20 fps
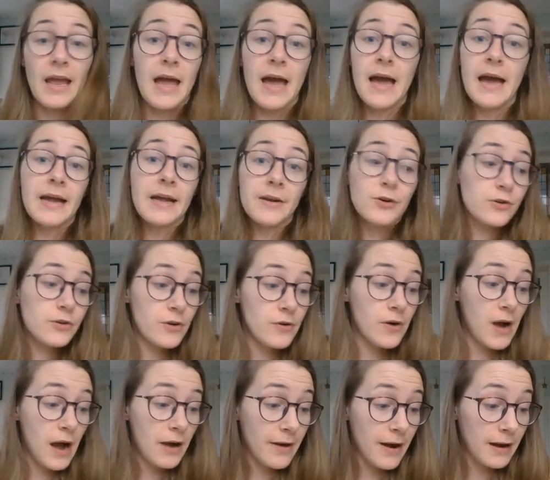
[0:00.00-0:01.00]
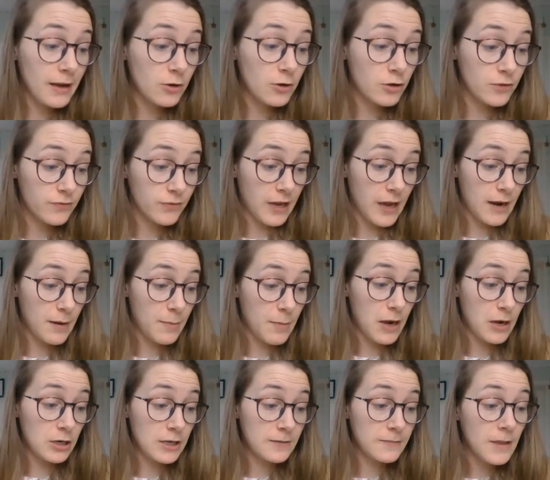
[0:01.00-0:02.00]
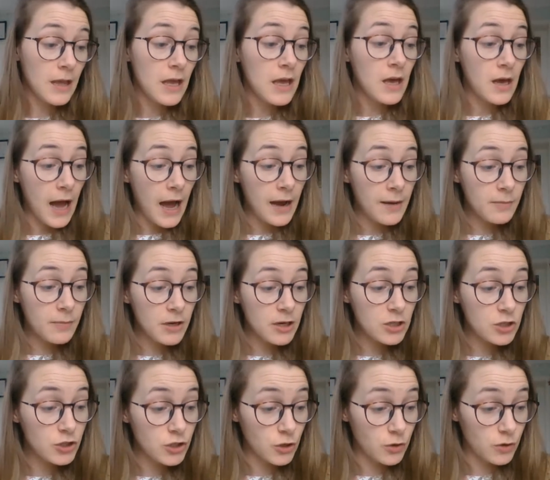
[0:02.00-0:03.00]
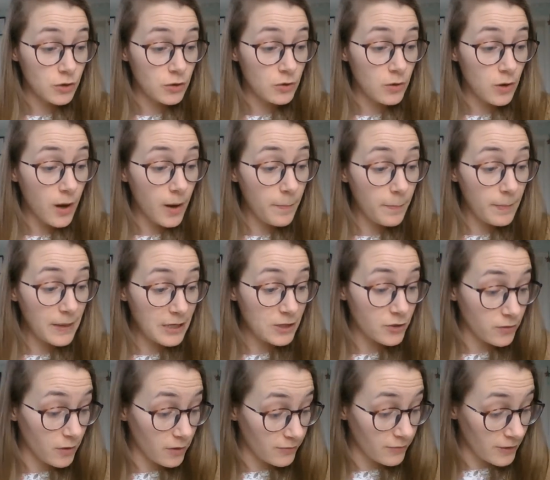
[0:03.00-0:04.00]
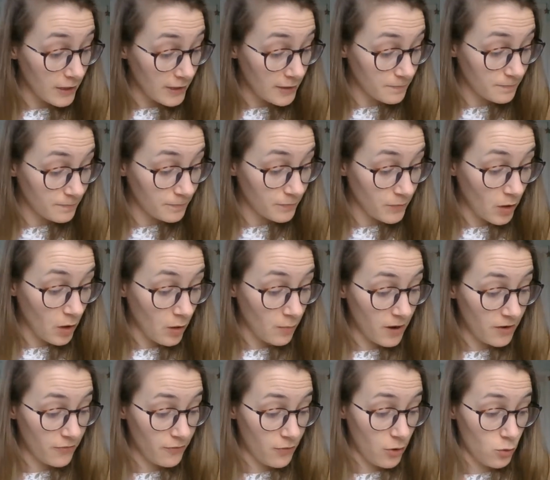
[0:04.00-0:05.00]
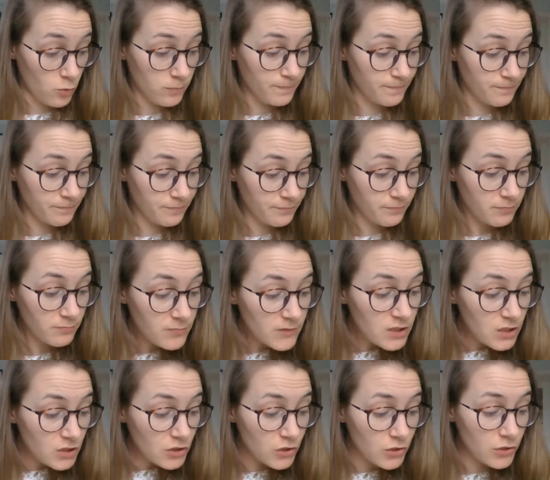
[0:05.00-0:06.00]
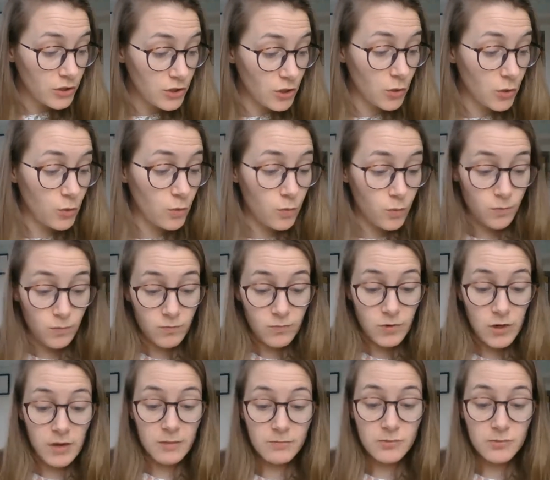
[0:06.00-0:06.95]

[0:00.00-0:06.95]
don't know how I could forget about it. I'm gonna show you a picture of it on my phone, so you know what I'm